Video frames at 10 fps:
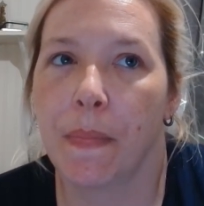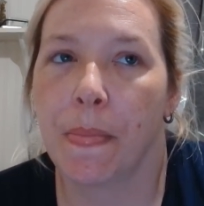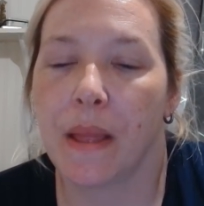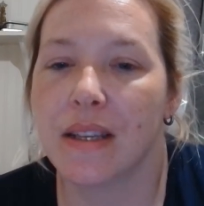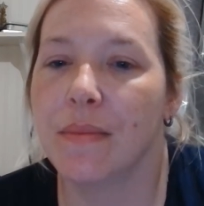
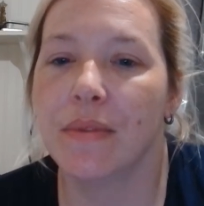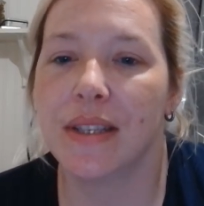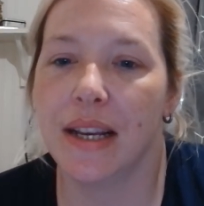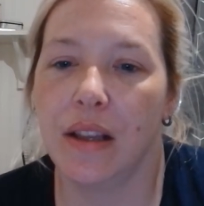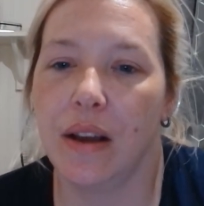someone
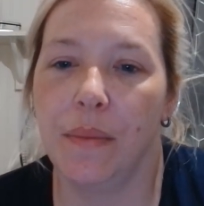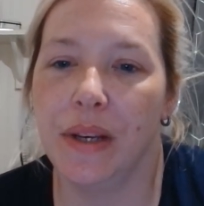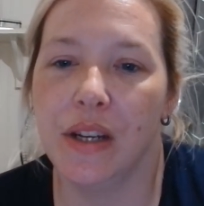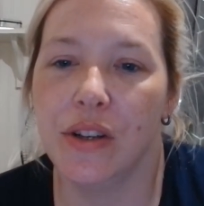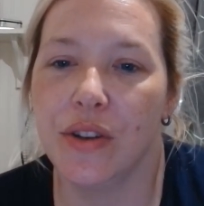said, like,
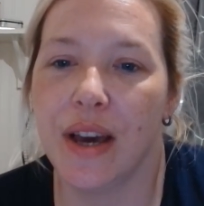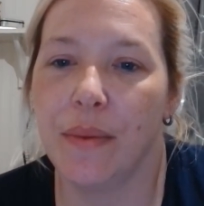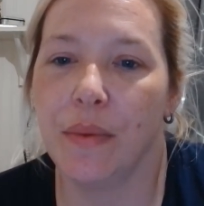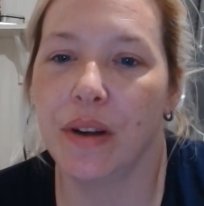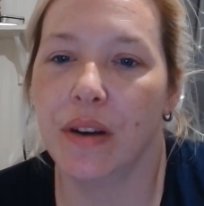when you do
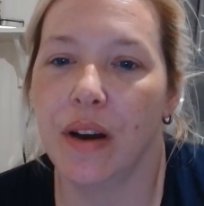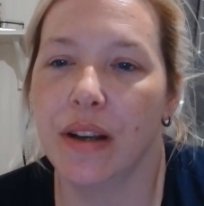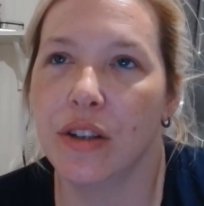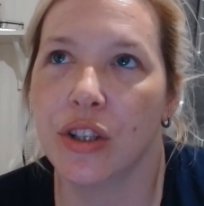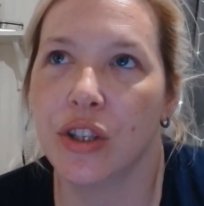that one, like,
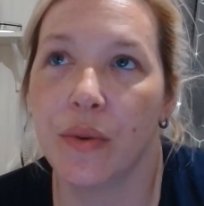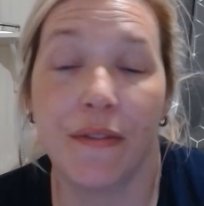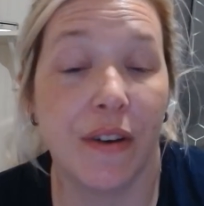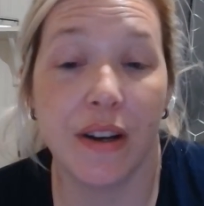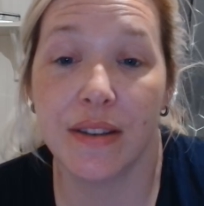just do it
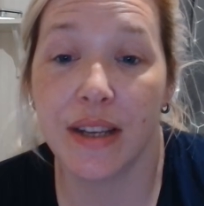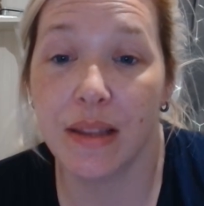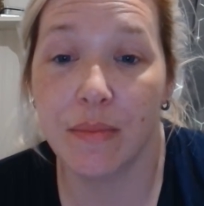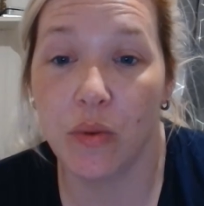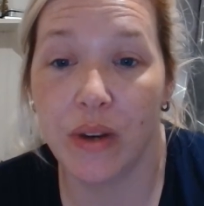first thing
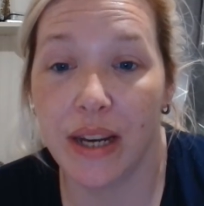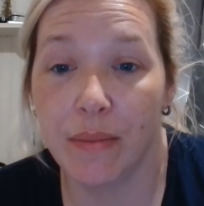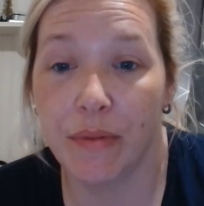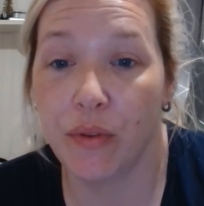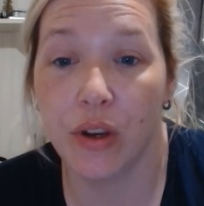in the morning
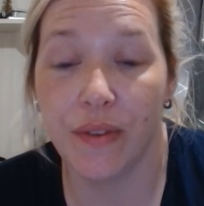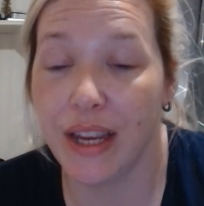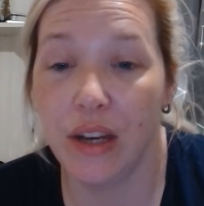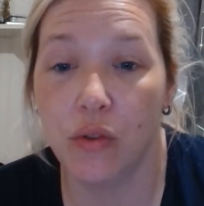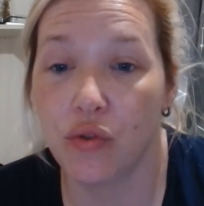before you've
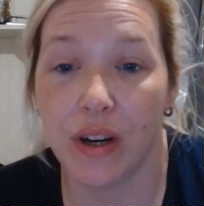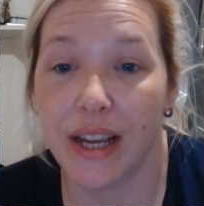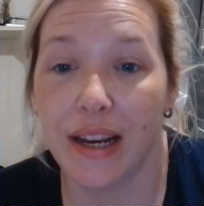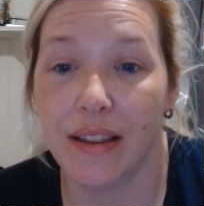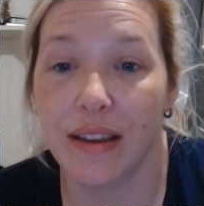eaten or
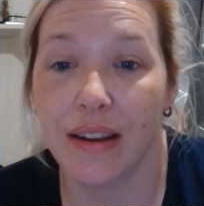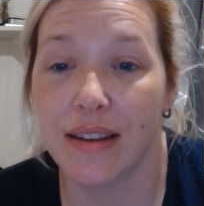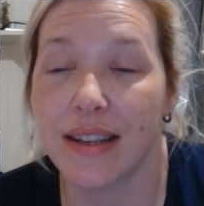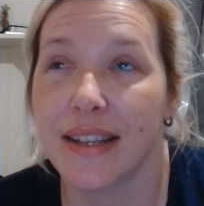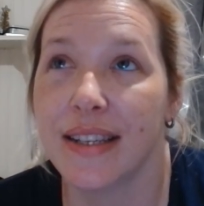drunk anything,
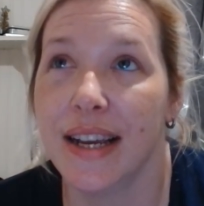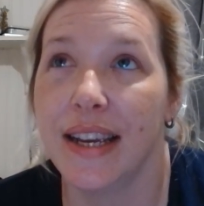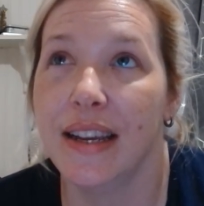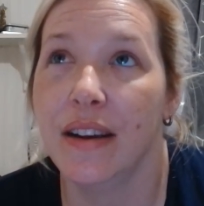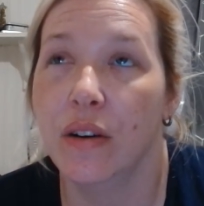because they
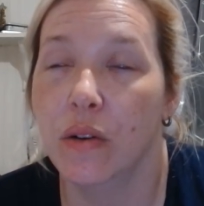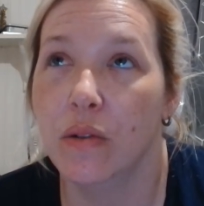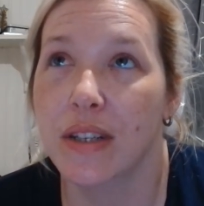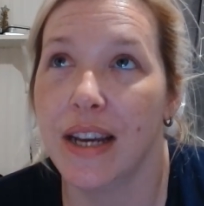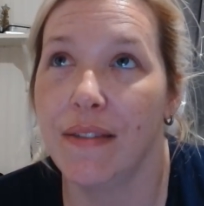say
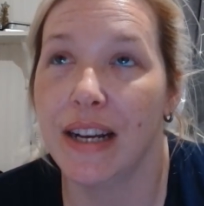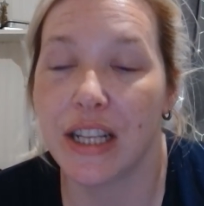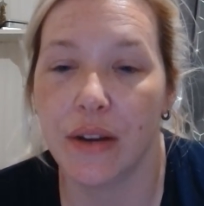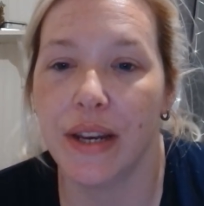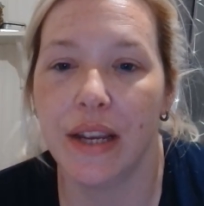ordinarily
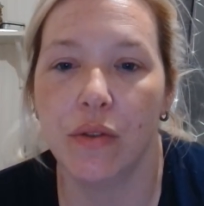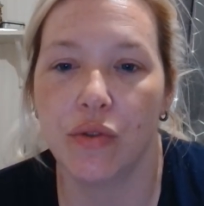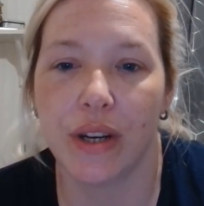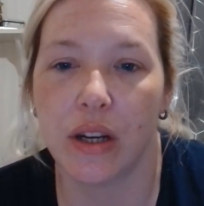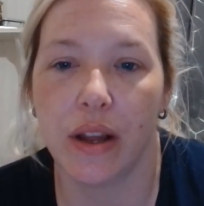don't eat or
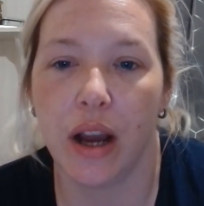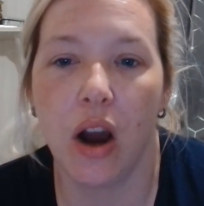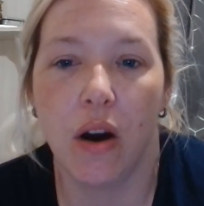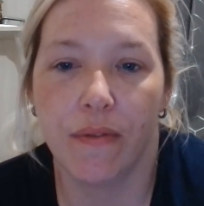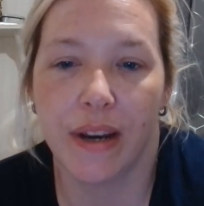drink like
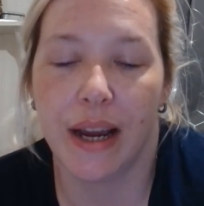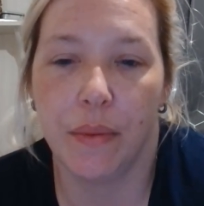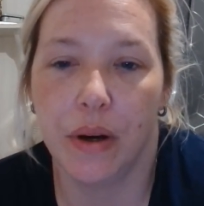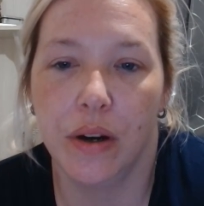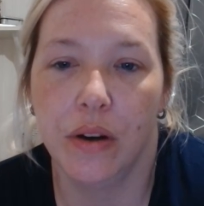half an
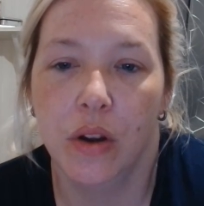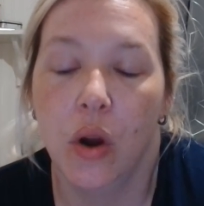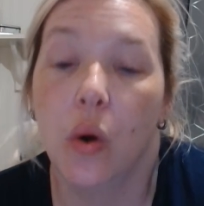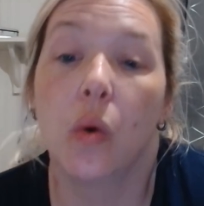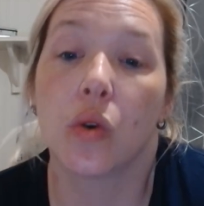hour,
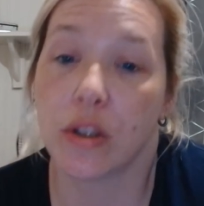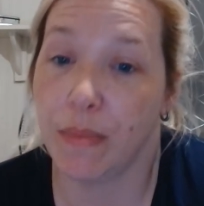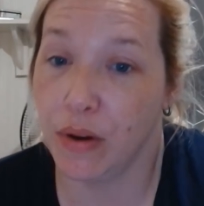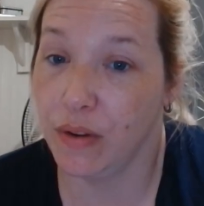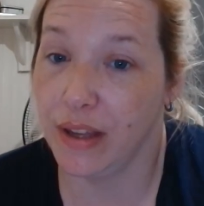or
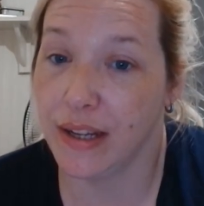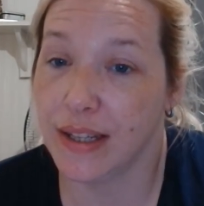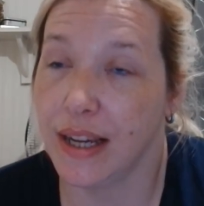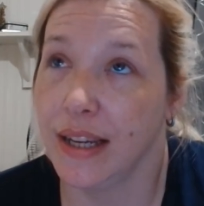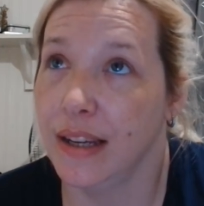smoke, they
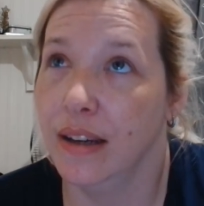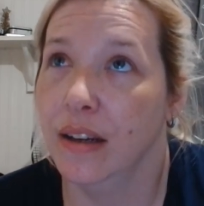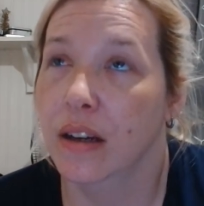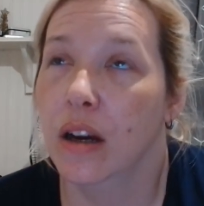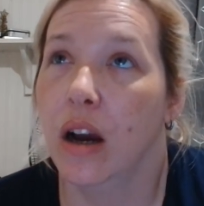say,
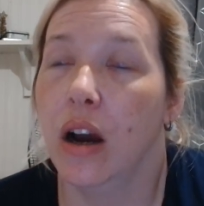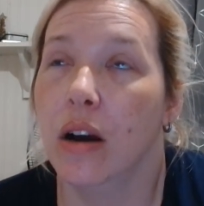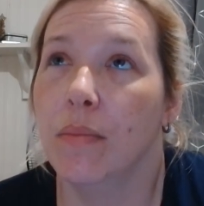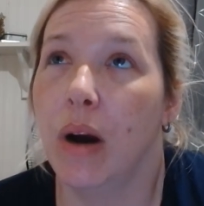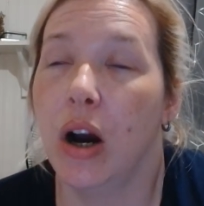
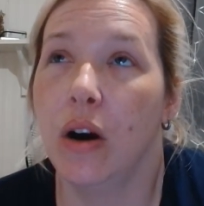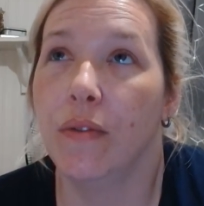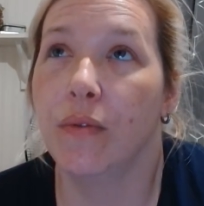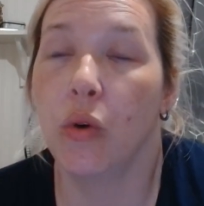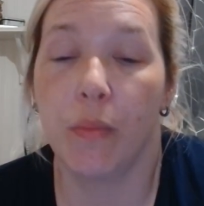
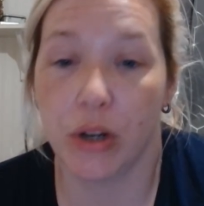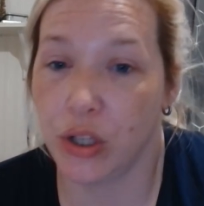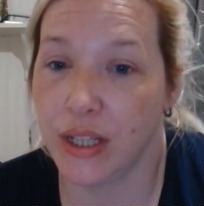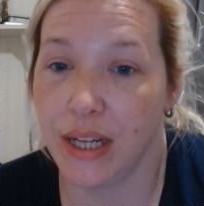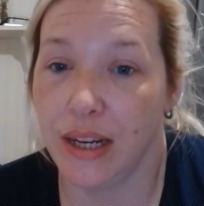or brush
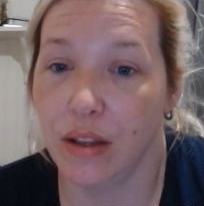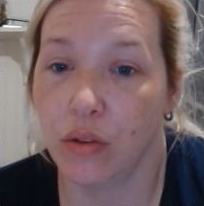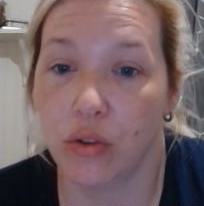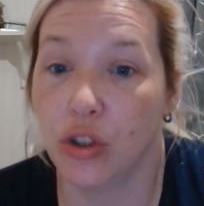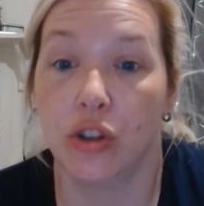your teeth.
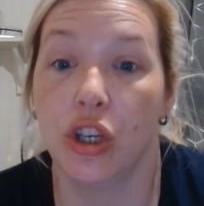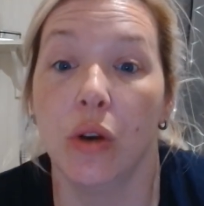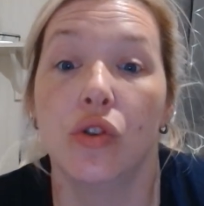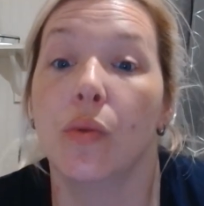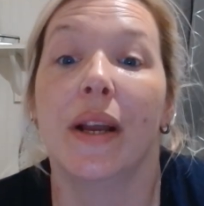
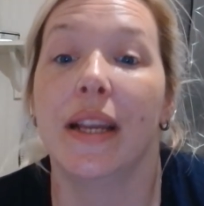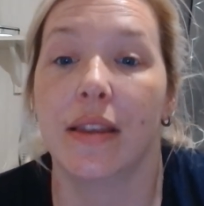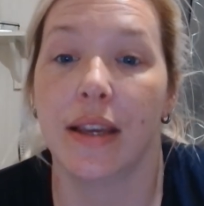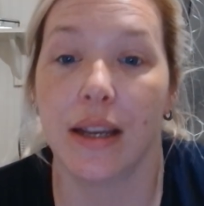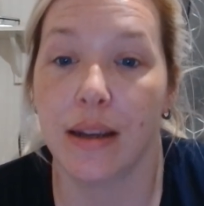Don't do
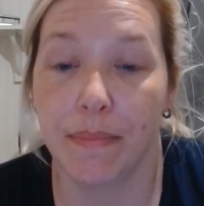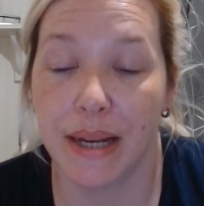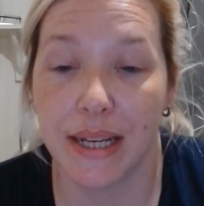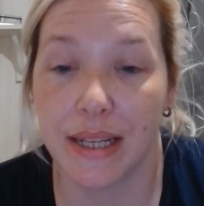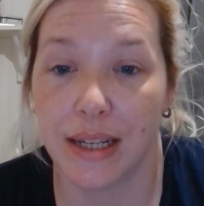anything
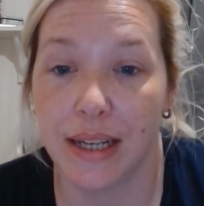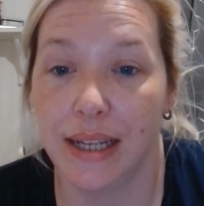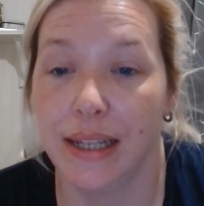basically